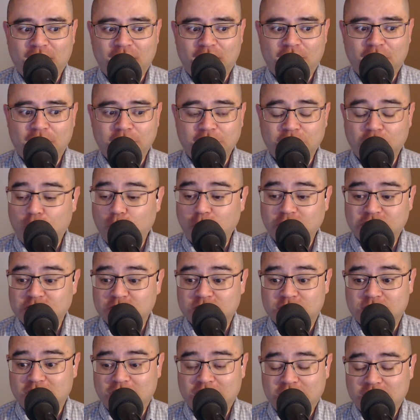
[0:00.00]
Uh, you know,
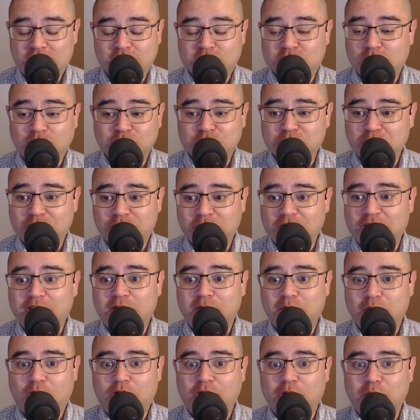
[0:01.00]
which is he, he's also a
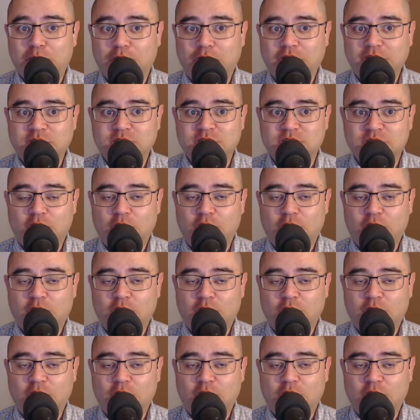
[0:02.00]
fan of Monoprice.